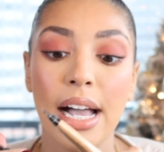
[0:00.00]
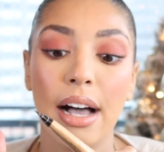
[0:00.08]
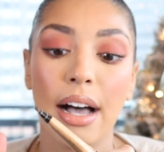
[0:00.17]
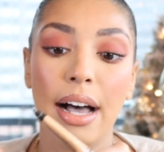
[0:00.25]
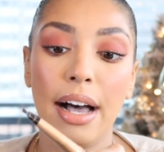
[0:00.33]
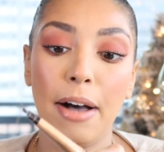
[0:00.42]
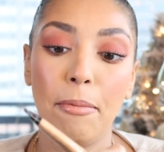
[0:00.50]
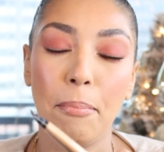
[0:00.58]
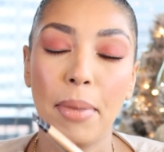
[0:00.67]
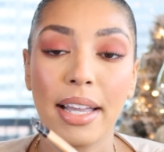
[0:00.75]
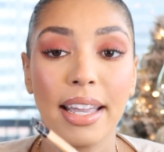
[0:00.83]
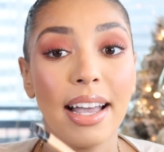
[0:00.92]

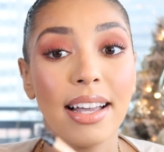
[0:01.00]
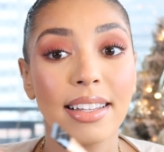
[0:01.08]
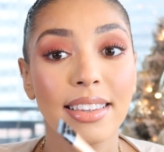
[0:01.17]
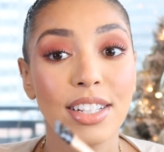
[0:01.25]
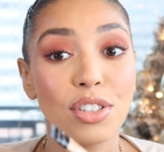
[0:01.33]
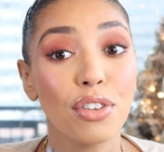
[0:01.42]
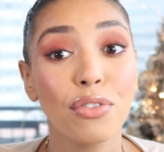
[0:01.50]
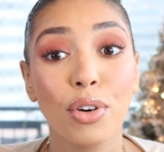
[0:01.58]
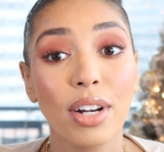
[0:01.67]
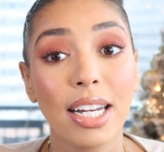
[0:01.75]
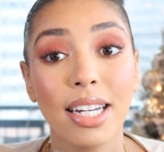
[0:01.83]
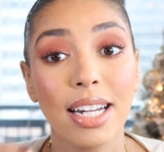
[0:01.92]
But yeah, these are
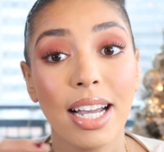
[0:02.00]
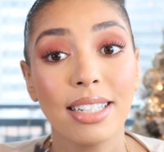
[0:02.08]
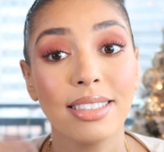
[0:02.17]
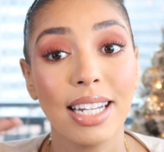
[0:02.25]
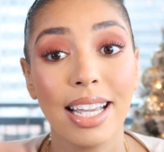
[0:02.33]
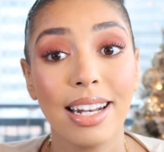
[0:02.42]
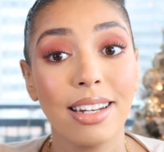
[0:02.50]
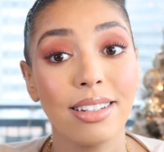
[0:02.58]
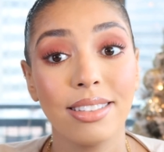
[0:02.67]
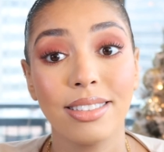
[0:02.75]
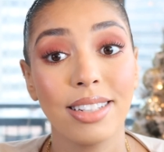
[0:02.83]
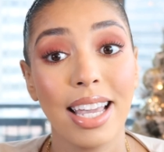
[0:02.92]
$4.99 and
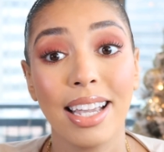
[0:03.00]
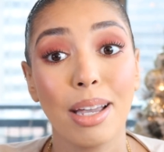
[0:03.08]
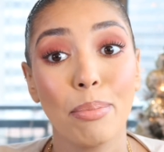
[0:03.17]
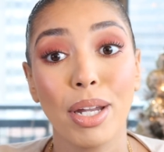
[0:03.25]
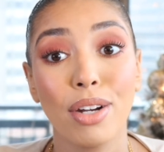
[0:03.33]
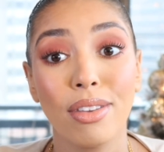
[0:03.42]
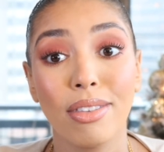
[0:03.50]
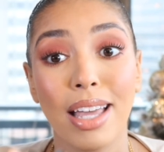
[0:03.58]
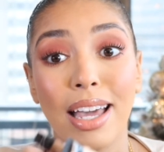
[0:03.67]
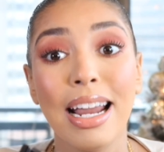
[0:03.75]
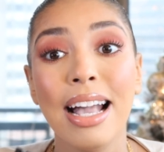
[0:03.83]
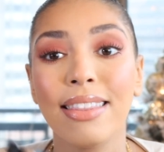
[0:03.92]
can't get better than that.